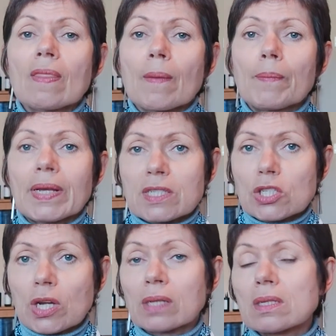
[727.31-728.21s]
the best
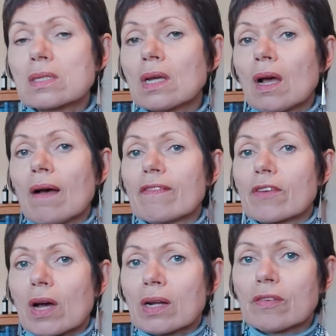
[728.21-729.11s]
chance
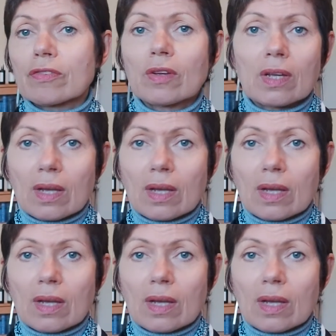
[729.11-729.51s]
of kind of